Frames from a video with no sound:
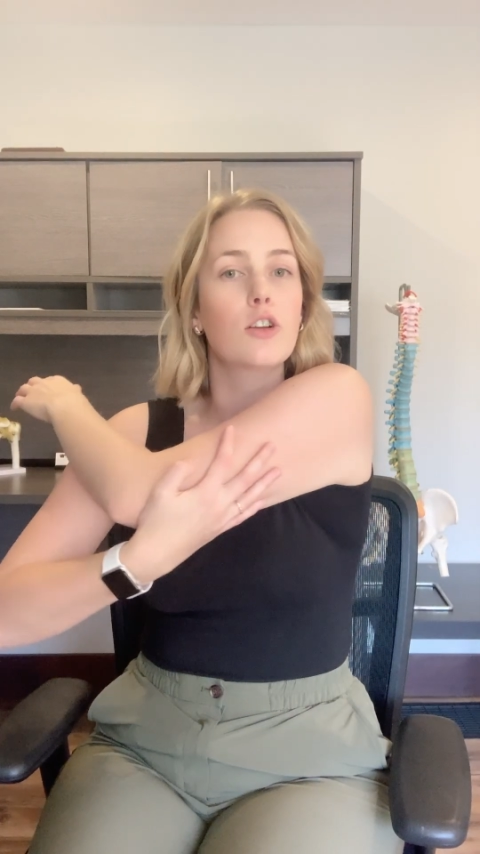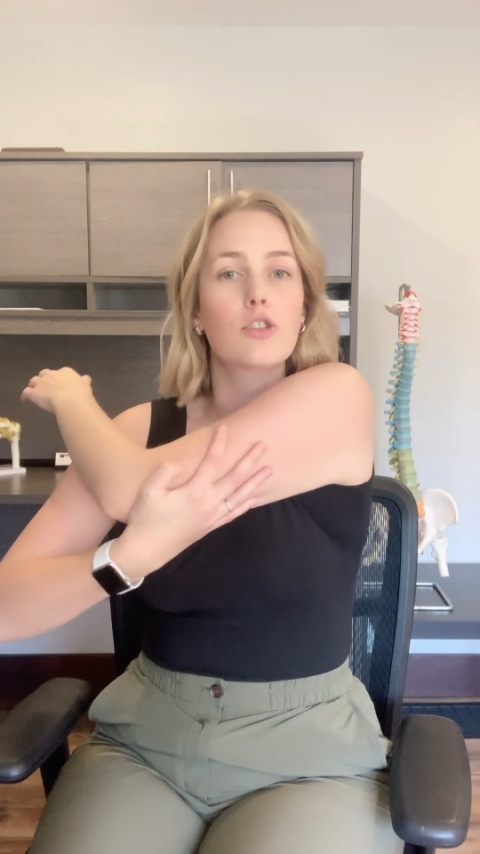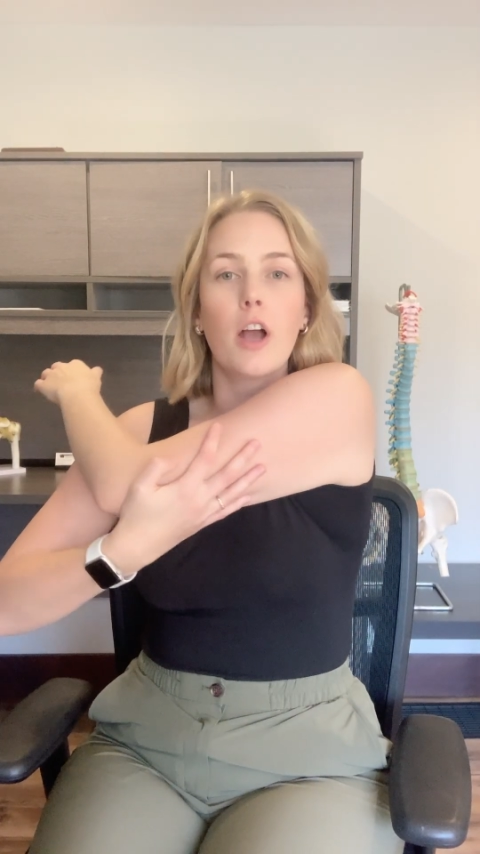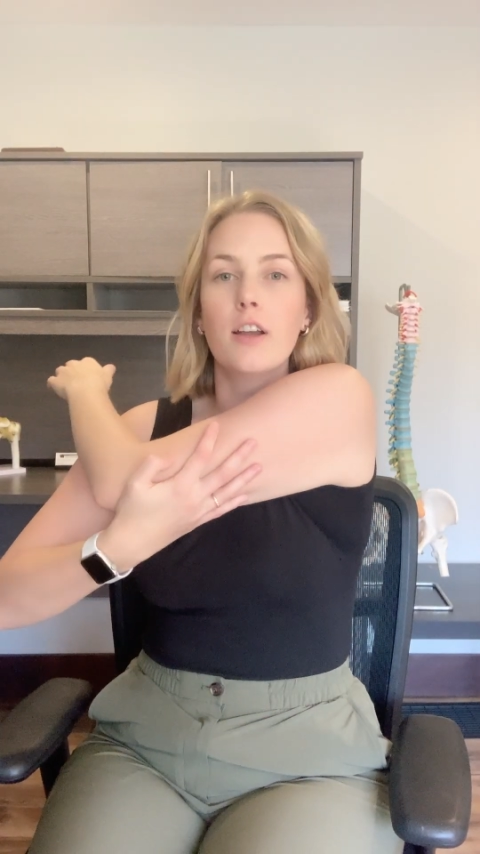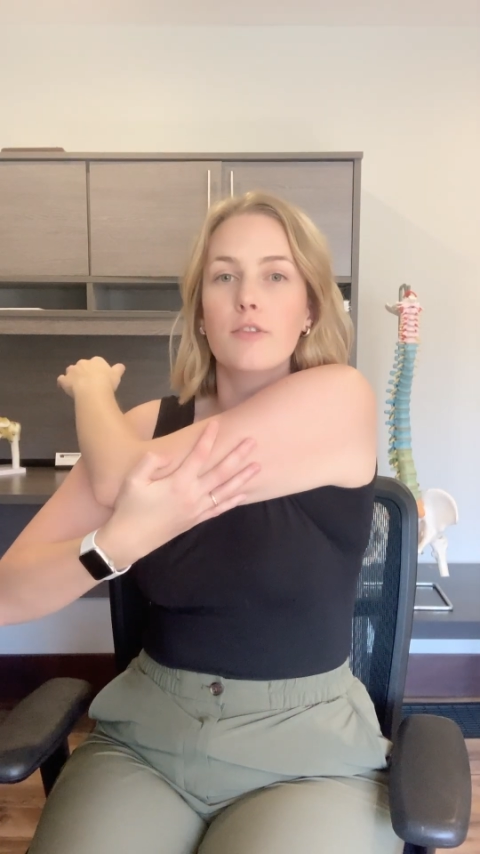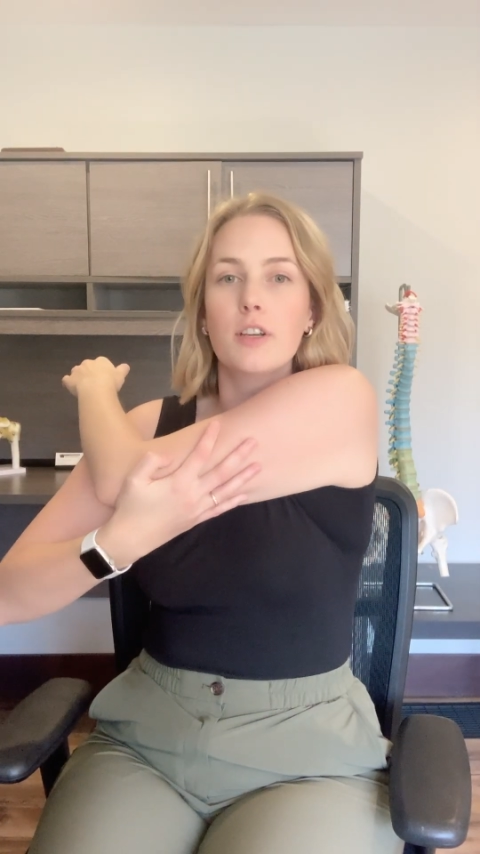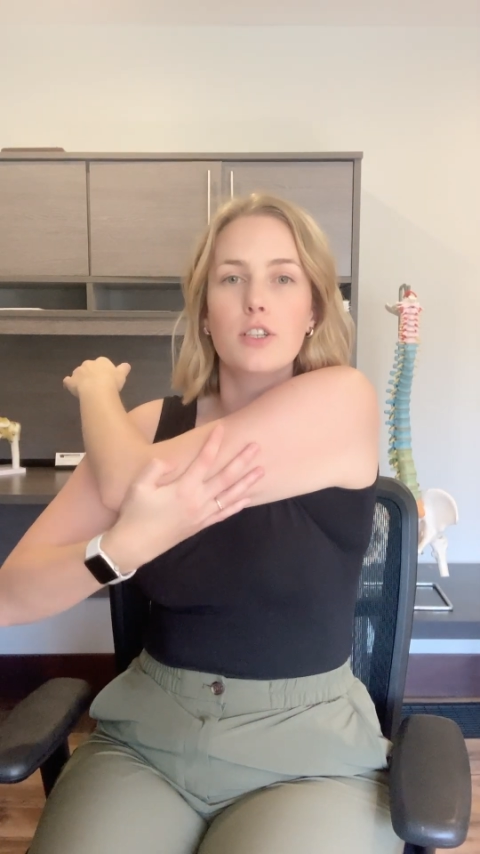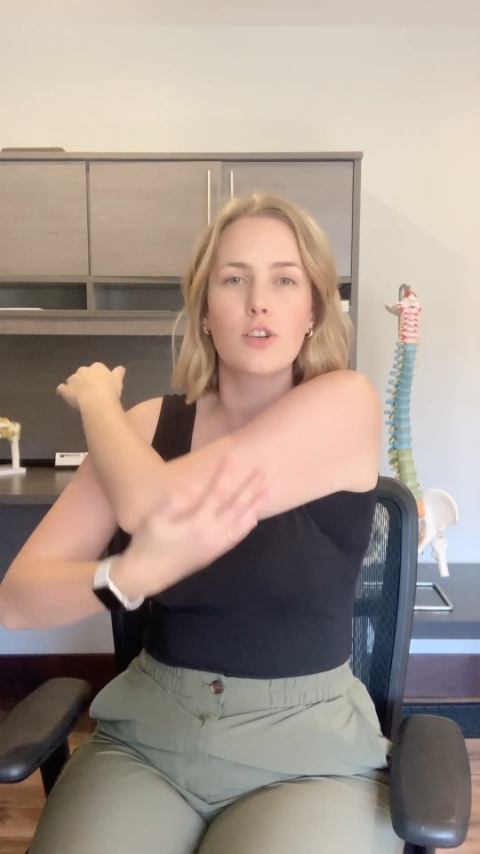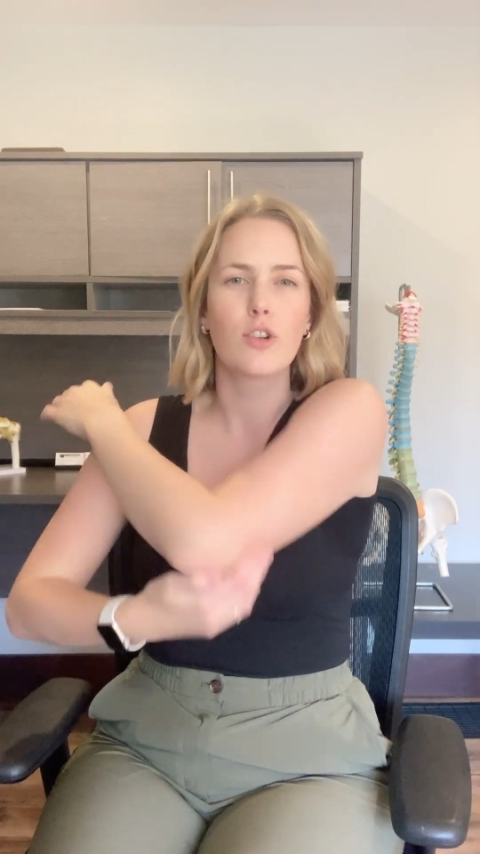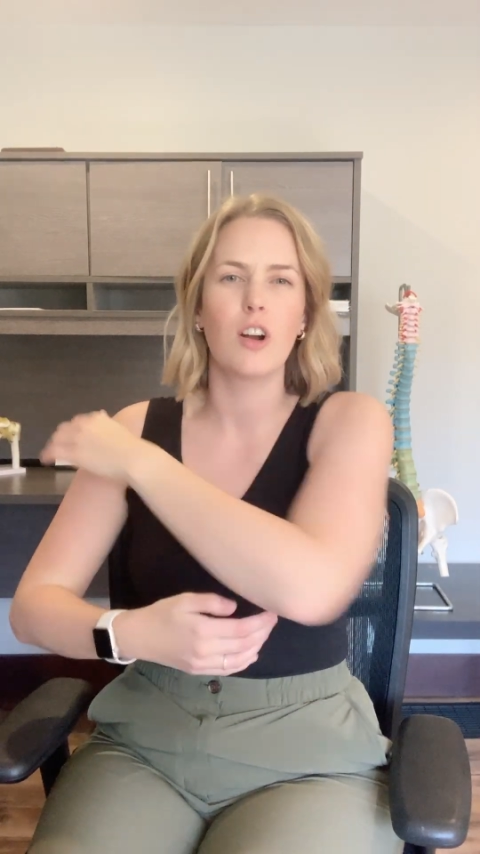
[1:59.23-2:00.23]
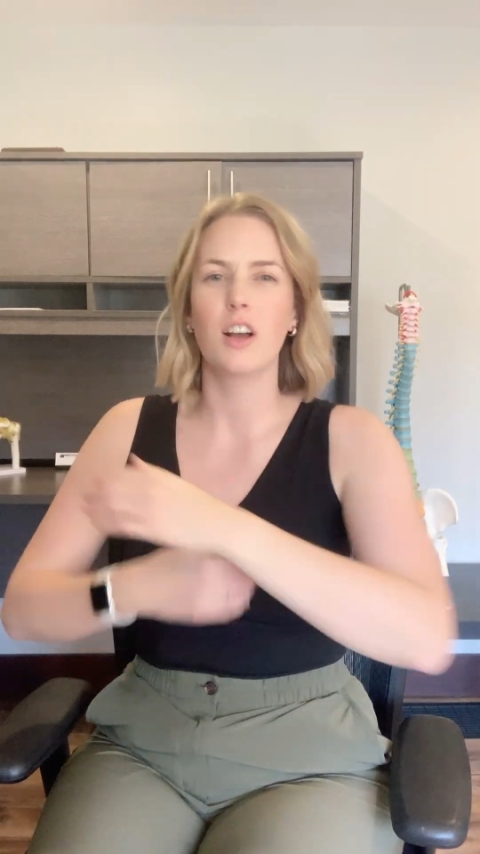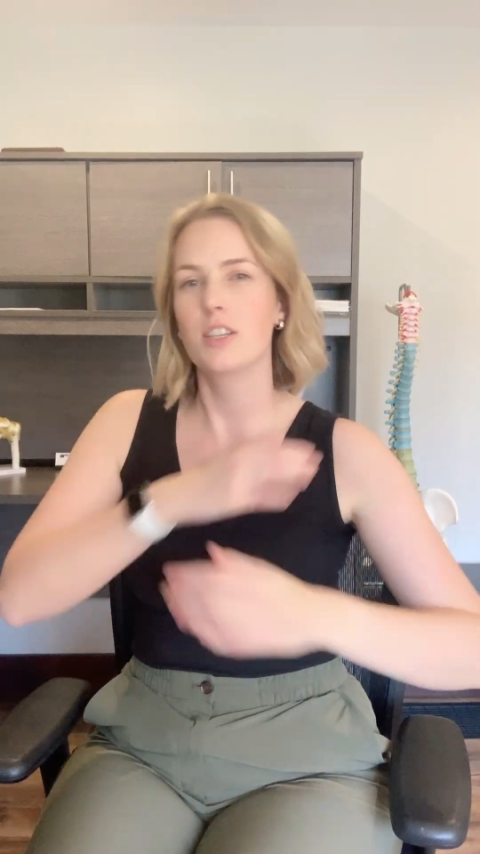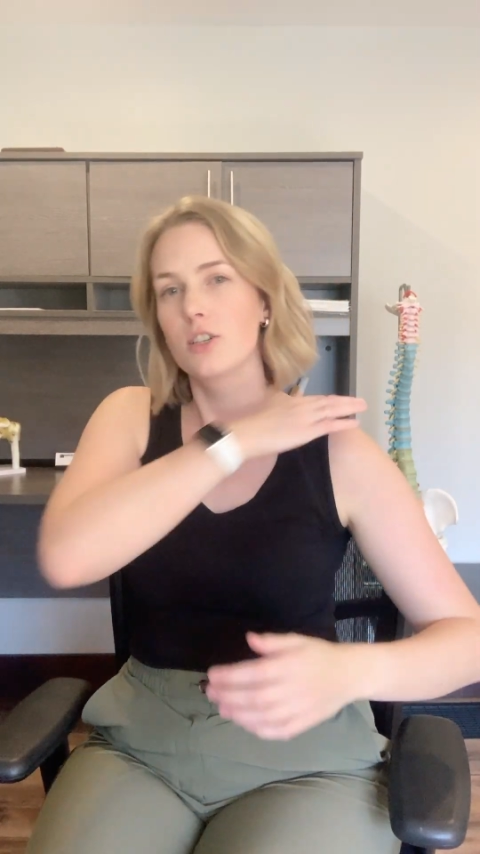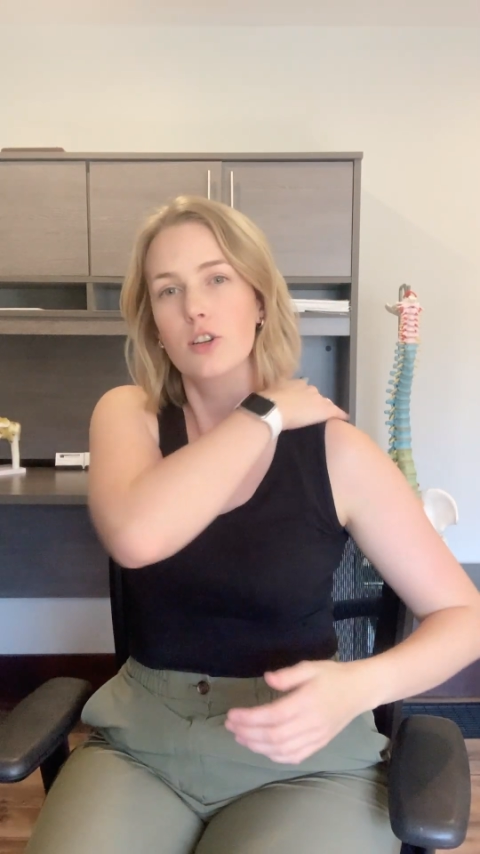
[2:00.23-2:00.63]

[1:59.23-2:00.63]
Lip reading: trying to reach across,